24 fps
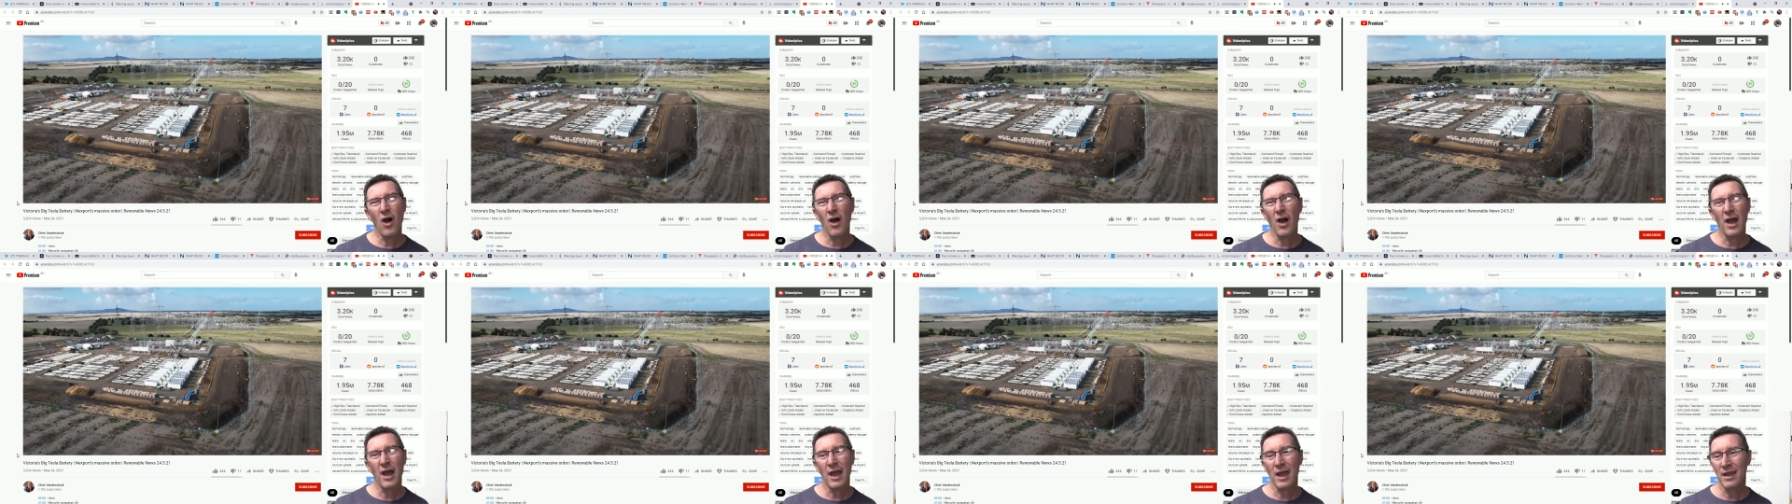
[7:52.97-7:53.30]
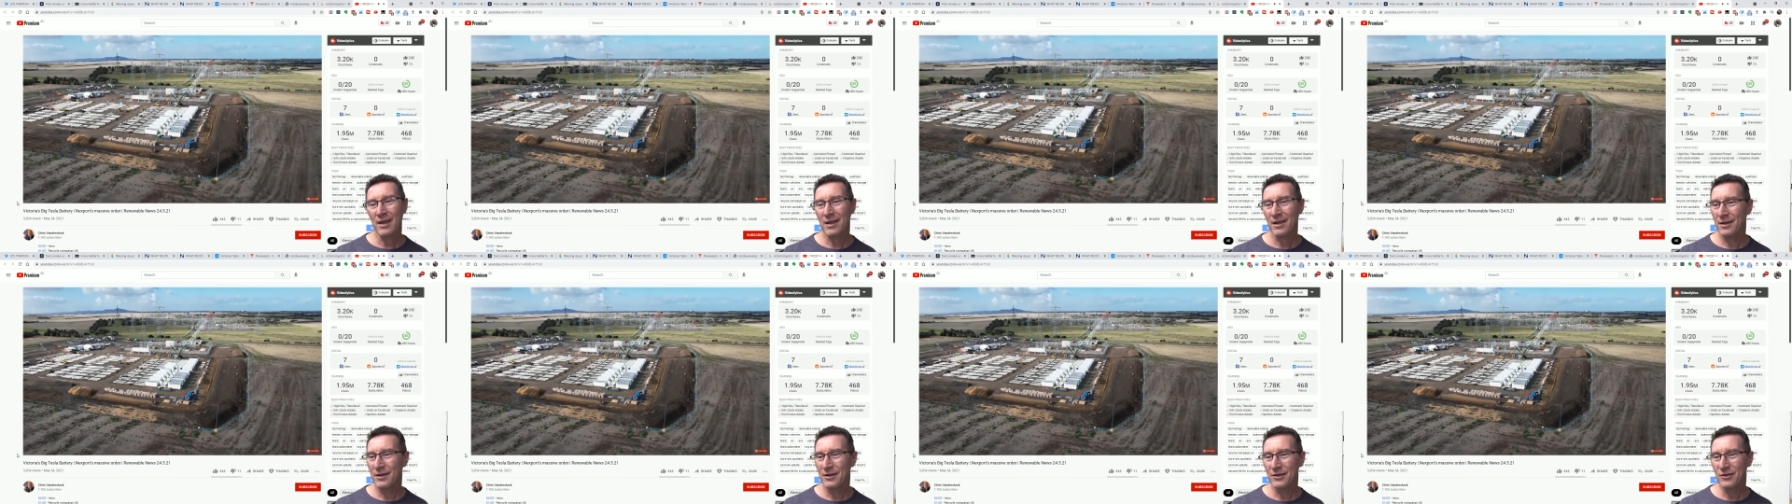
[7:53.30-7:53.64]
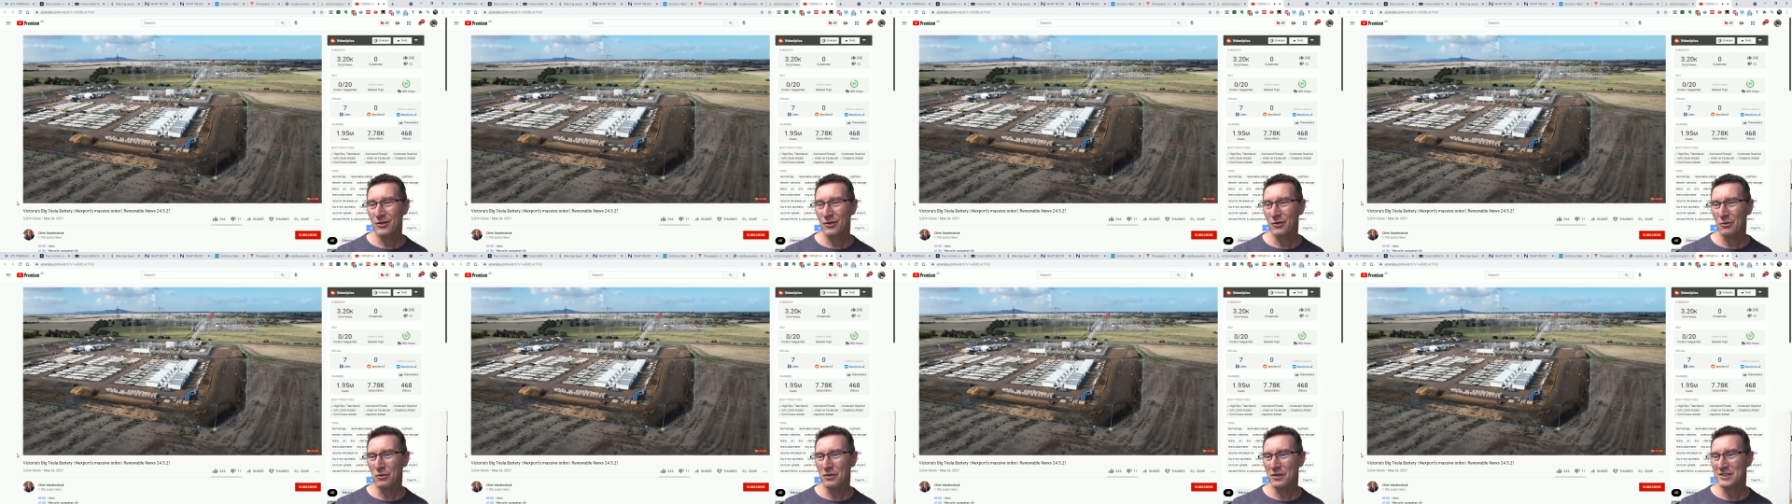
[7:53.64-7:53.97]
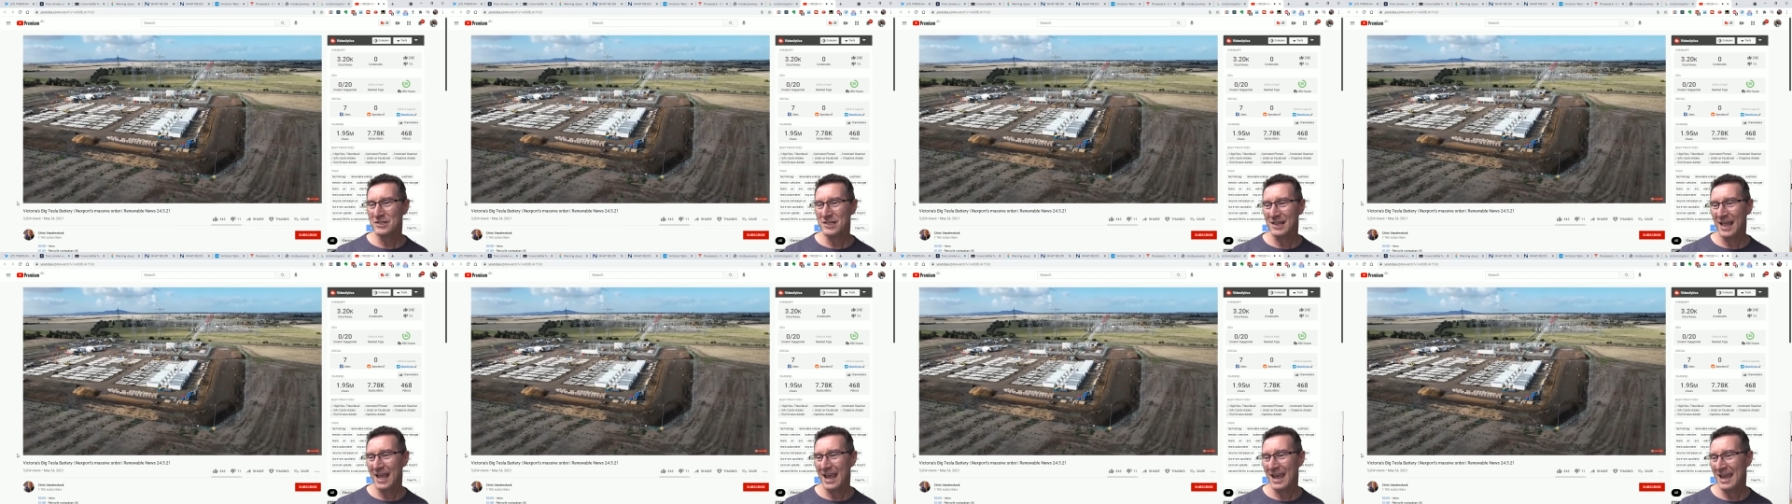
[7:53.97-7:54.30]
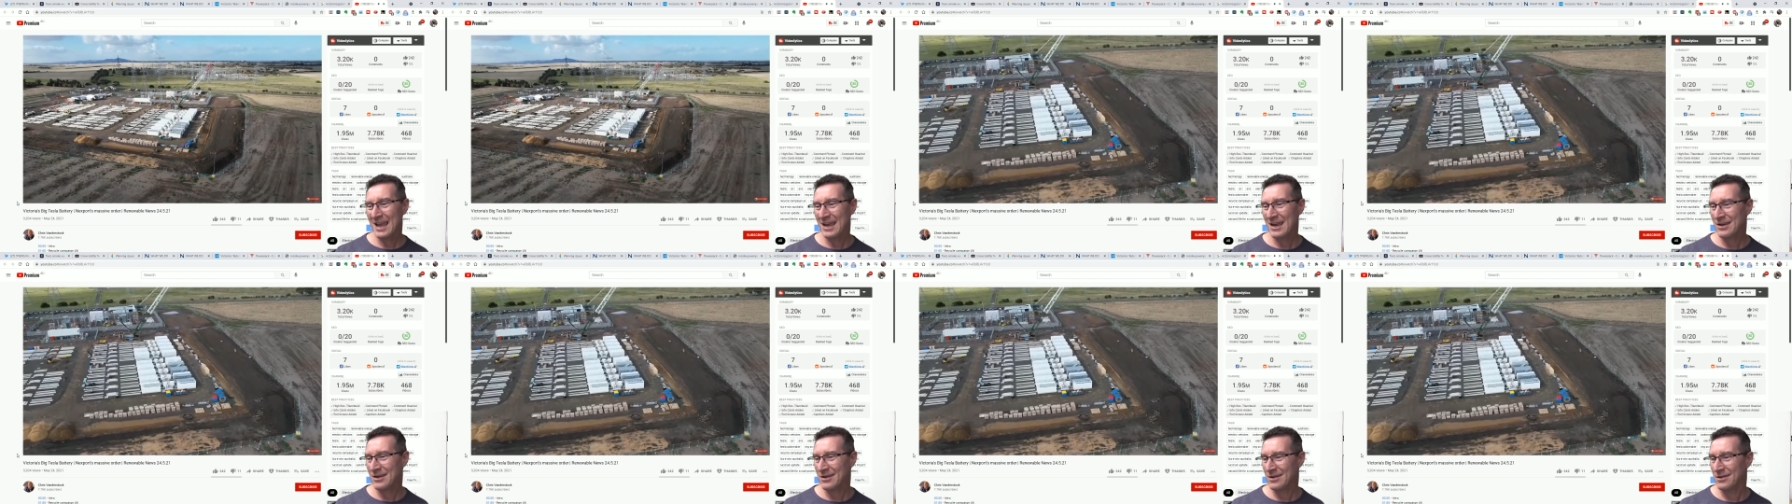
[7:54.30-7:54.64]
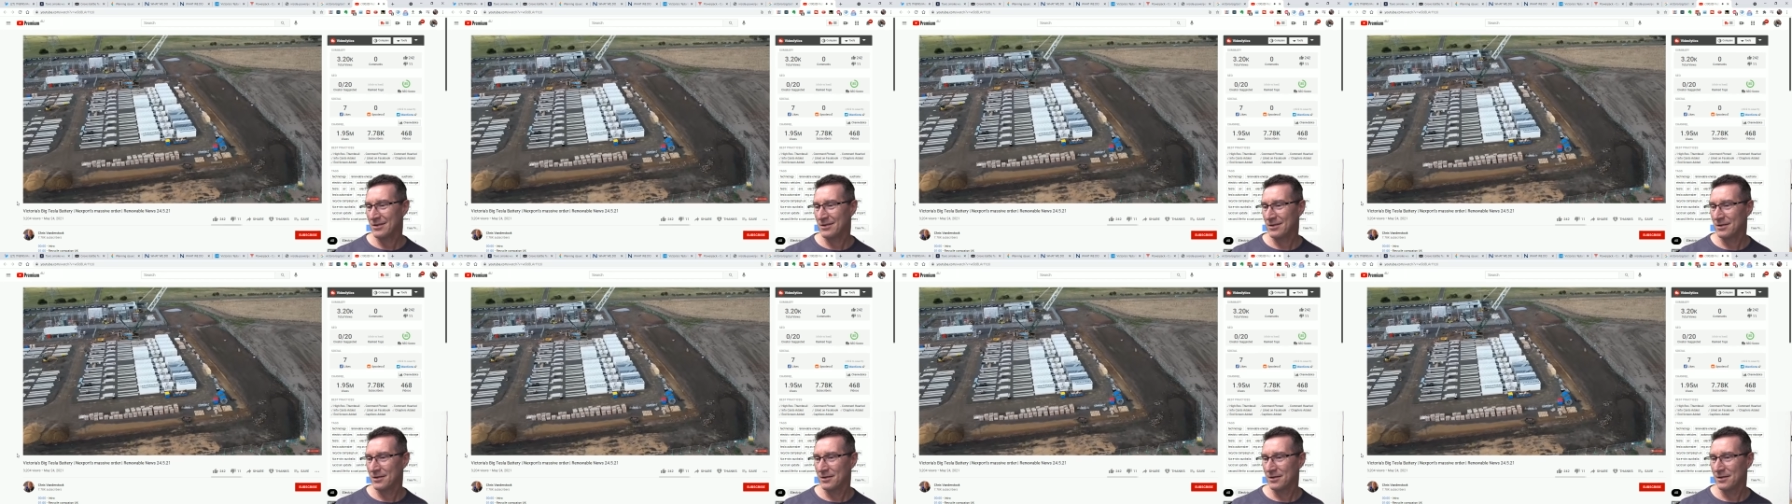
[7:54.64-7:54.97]
This site is located 13
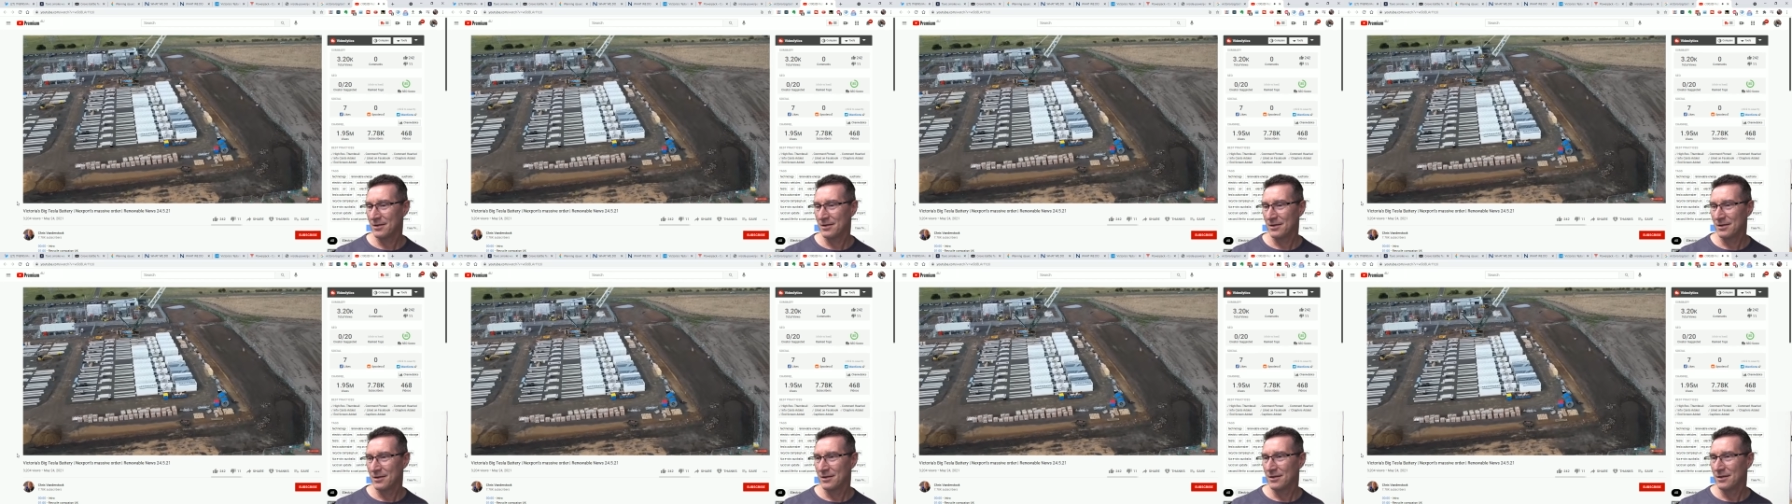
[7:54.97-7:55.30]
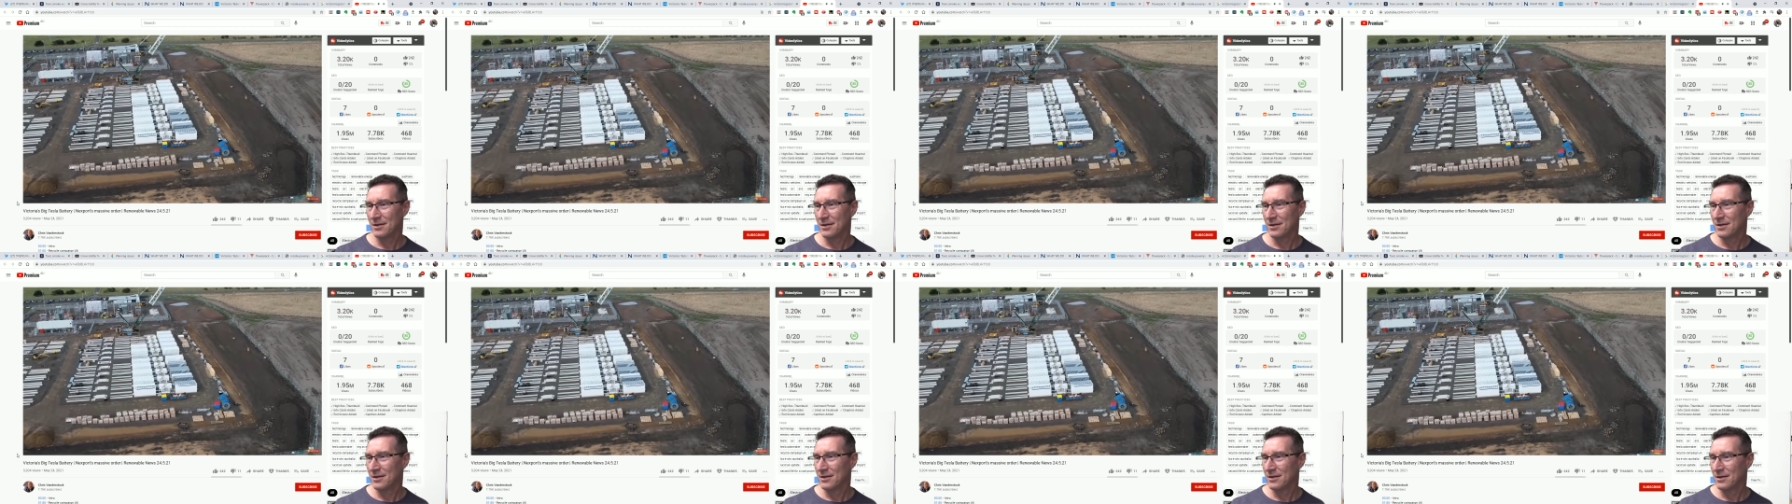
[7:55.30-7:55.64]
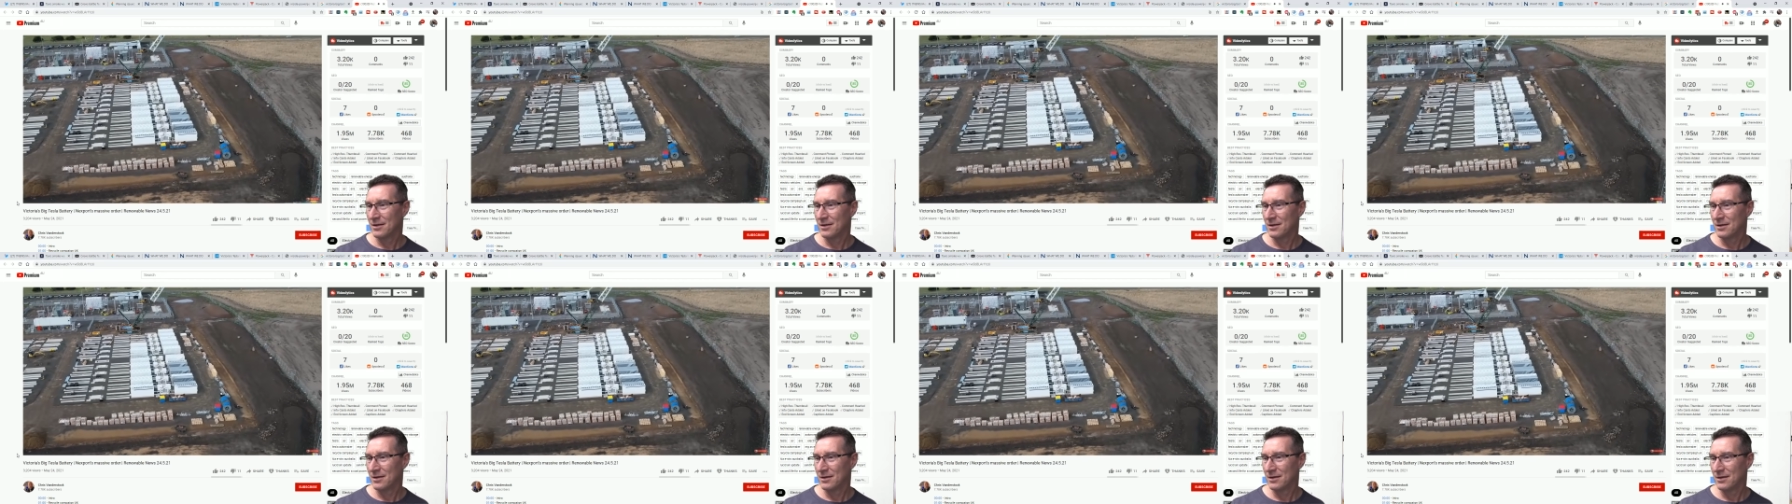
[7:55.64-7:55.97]
kilometres northwest of Geelong